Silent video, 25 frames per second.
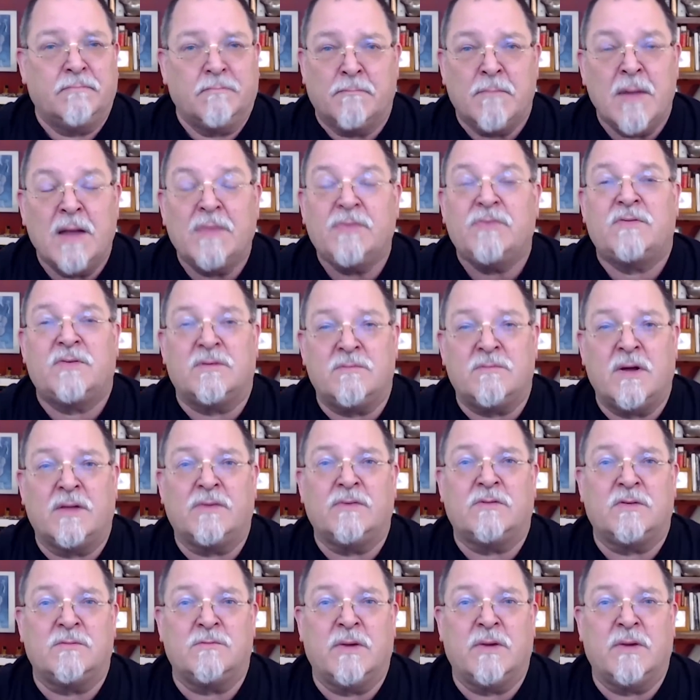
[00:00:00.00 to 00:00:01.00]
months and
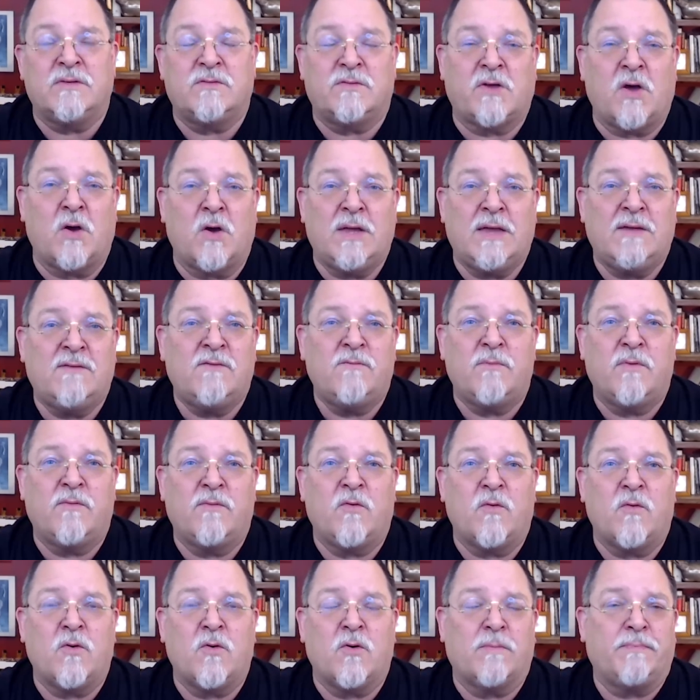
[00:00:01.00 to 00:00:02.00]
months and months ago, even
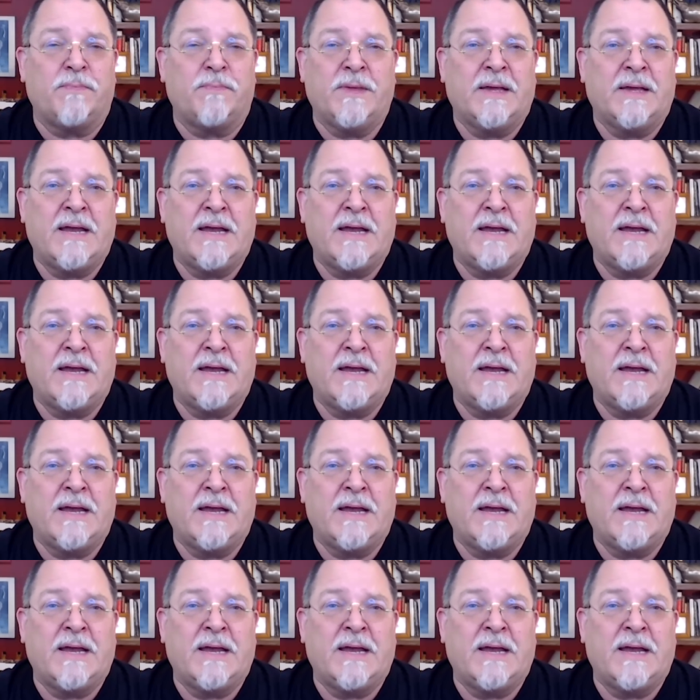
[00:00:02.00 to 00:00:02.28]
before